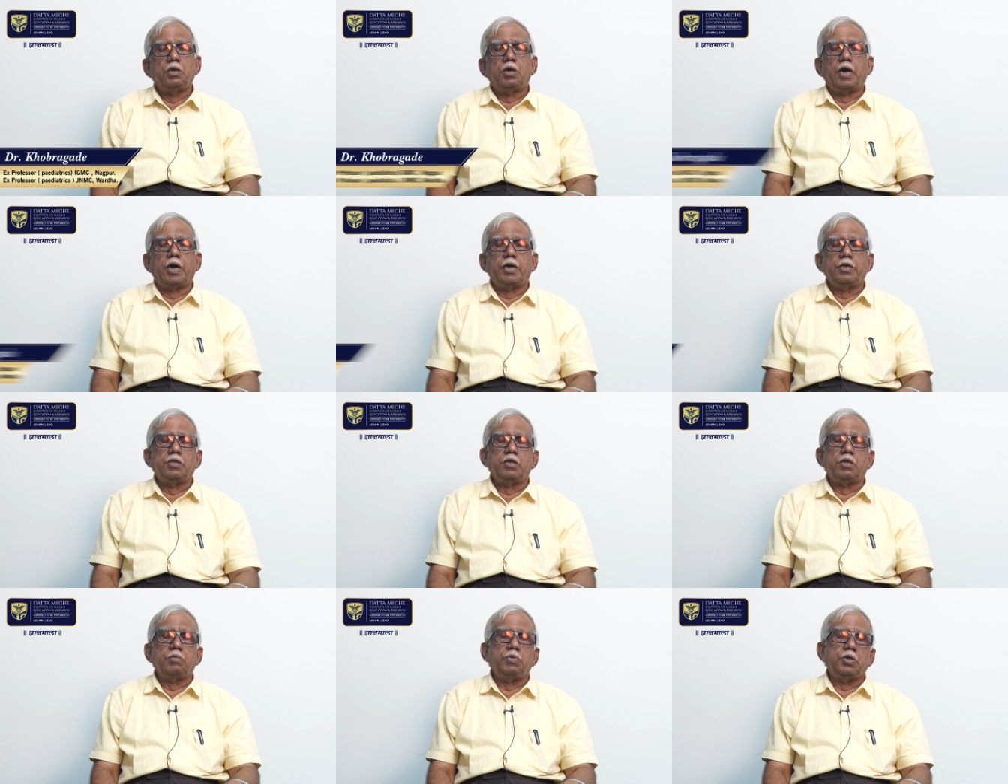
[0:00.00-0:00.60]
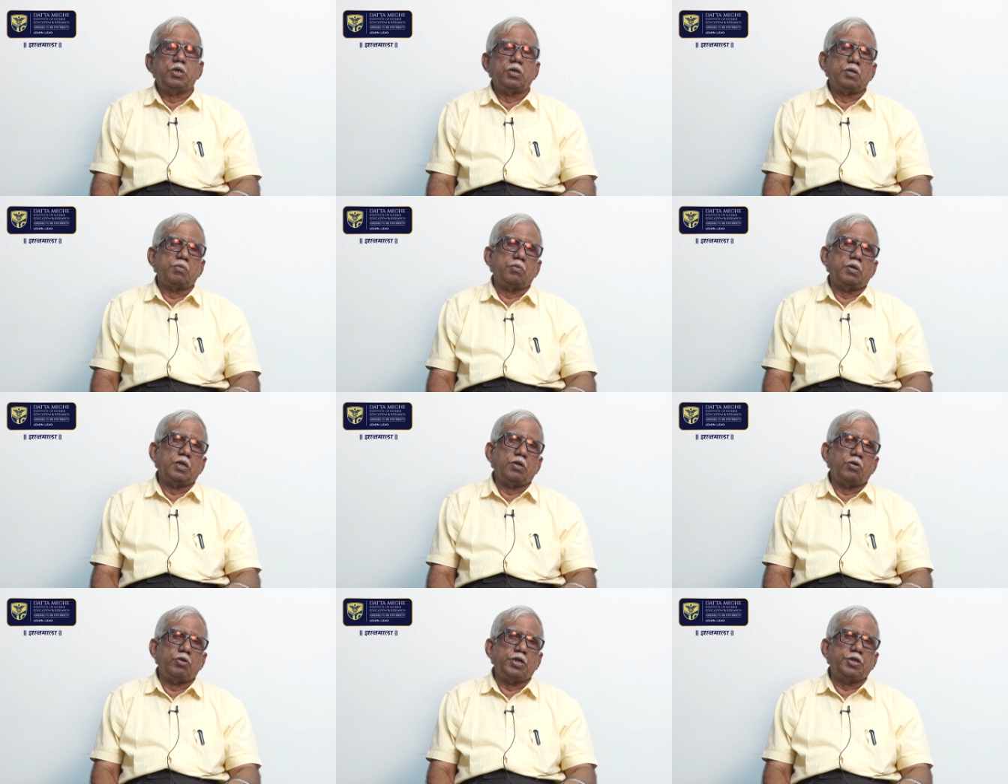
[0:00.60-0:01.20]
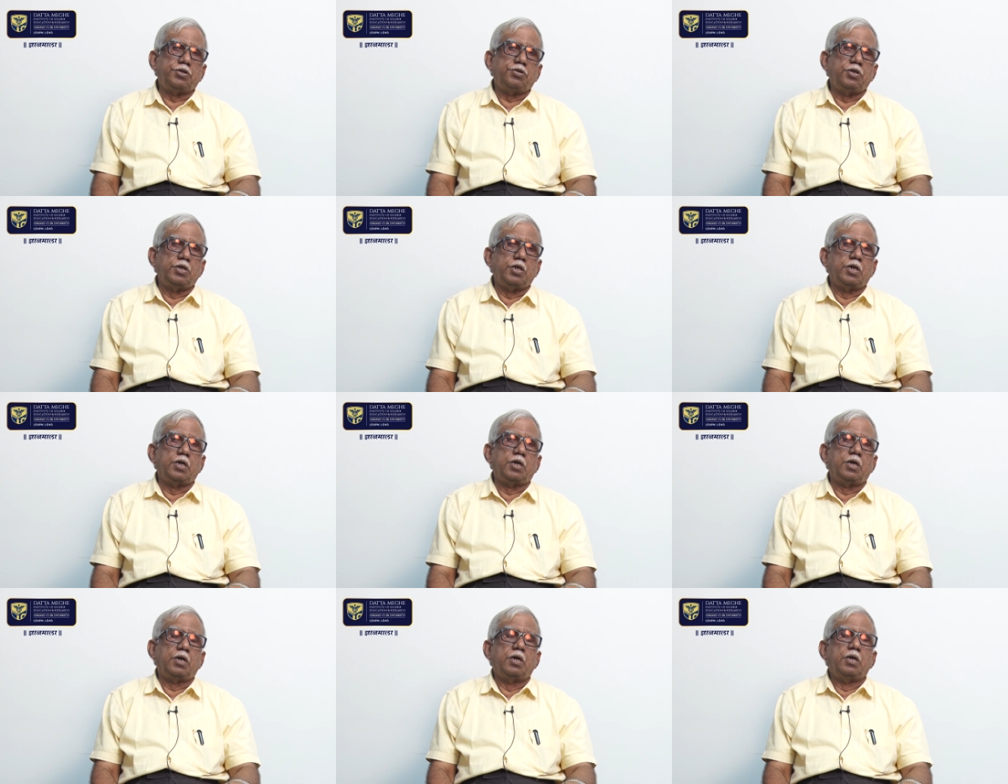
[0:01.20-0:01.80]
either because of
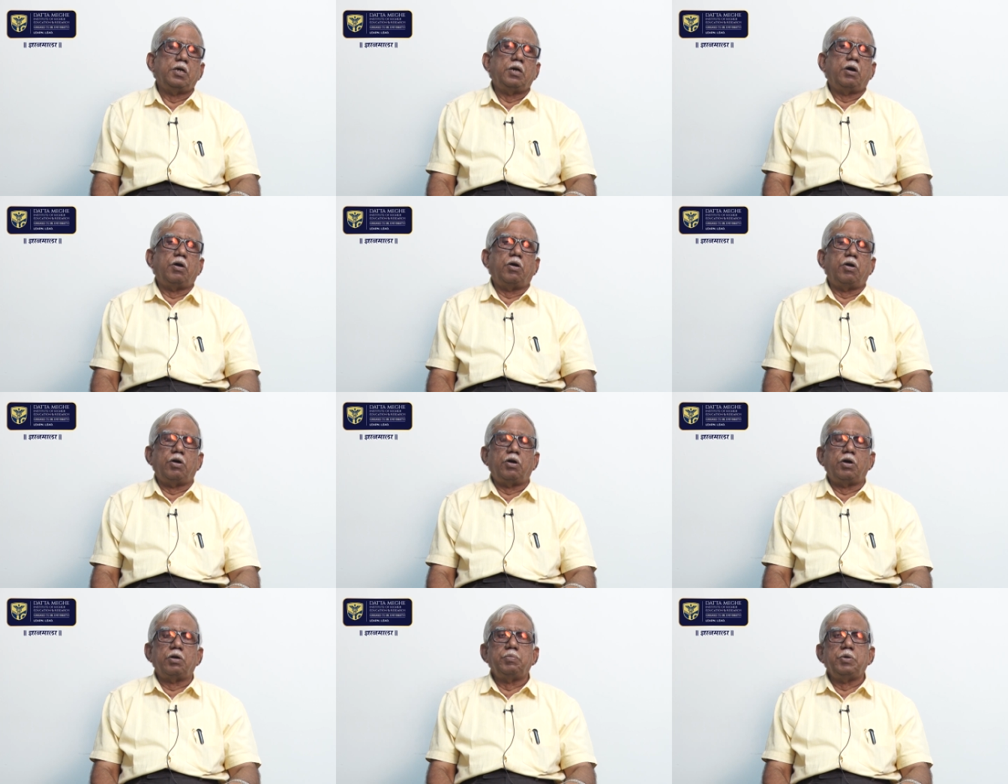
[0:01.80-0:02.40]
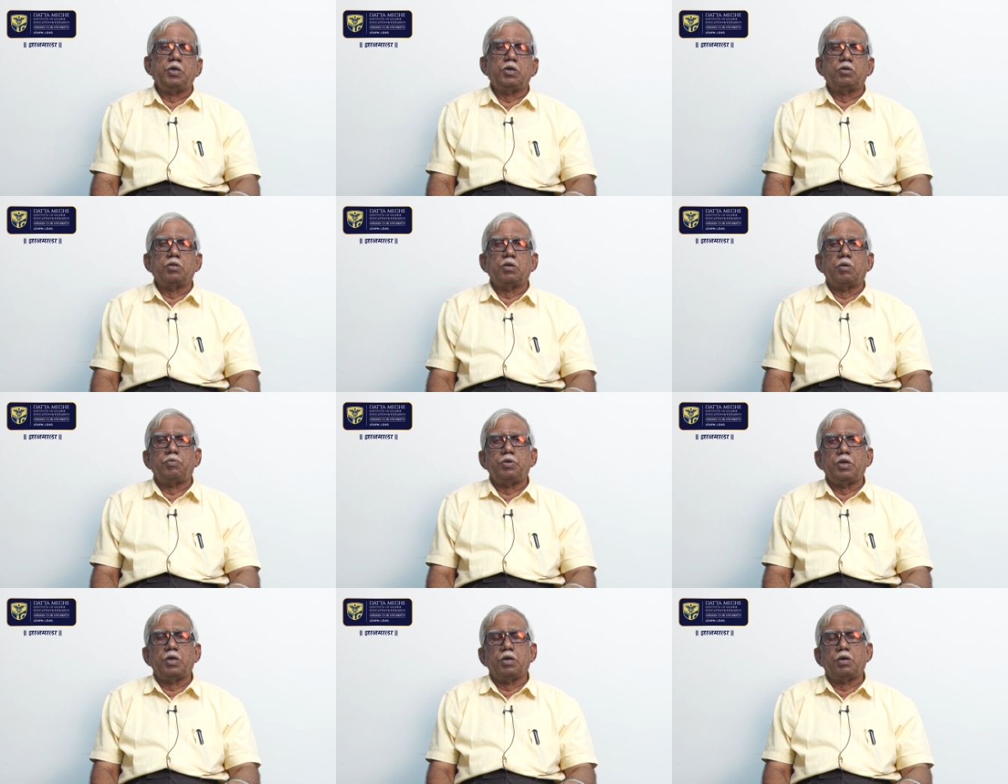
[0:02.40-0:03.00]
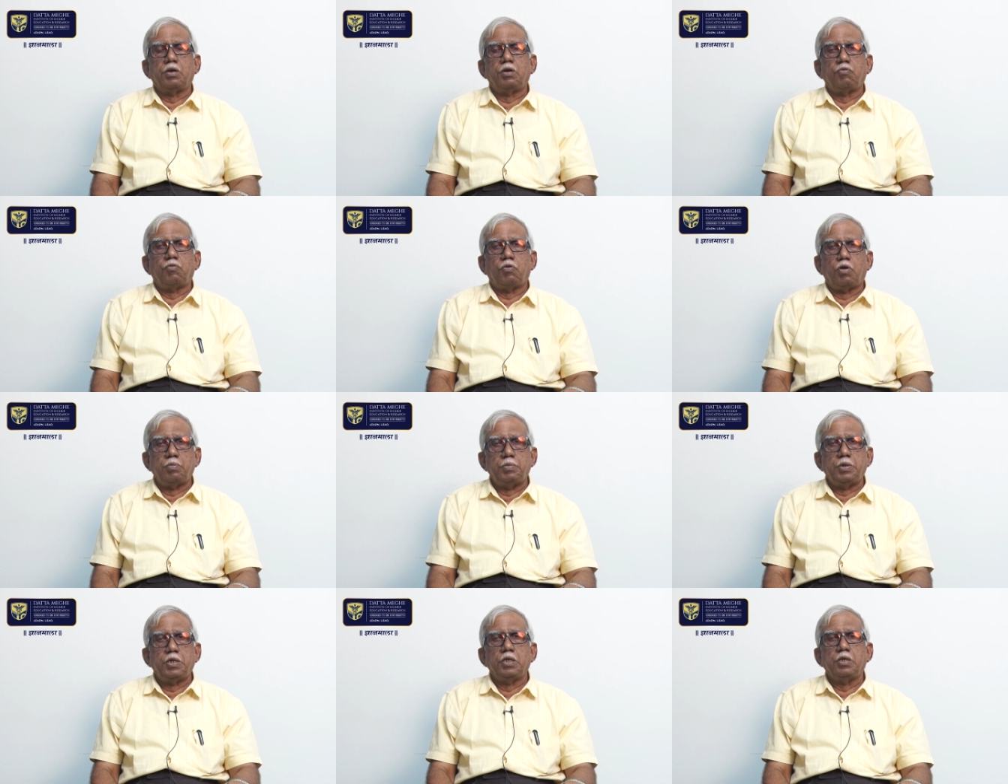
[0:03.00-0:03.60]
anorexia or because of recurrent
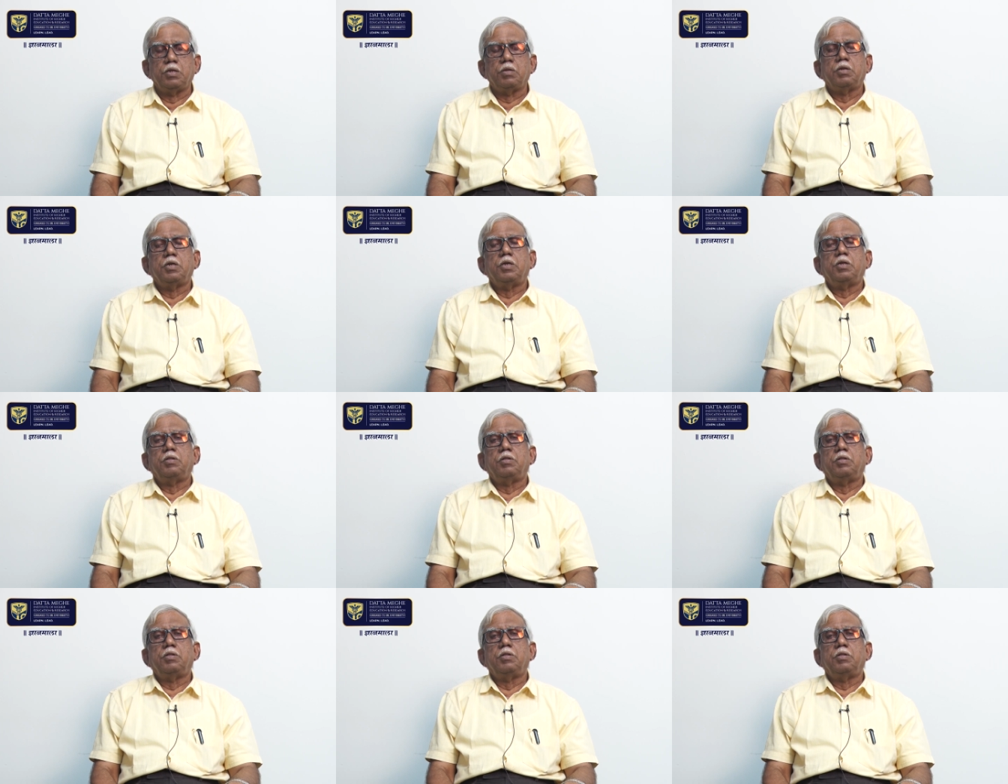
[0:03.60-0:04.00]
vomiting,